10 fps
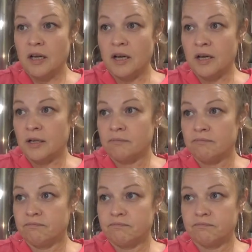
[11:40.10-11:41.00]

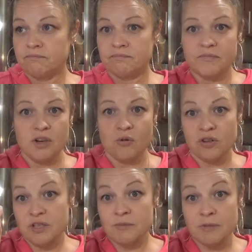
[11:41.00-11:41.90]
Or
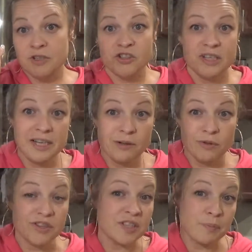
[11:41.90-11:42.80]
sometimes I just eat it
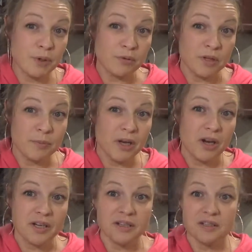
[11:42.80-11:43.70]
with a spoon, to be
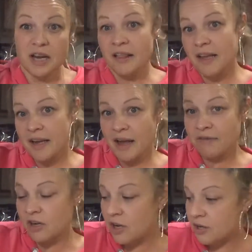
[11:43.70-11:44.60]
honest. I like
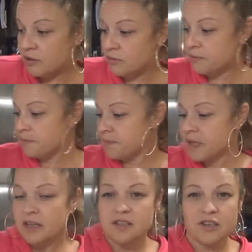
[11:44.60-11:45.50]
avocado.
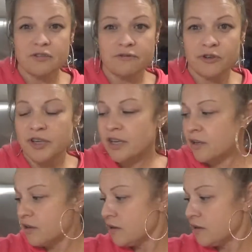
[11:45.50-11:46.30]
It's good for you.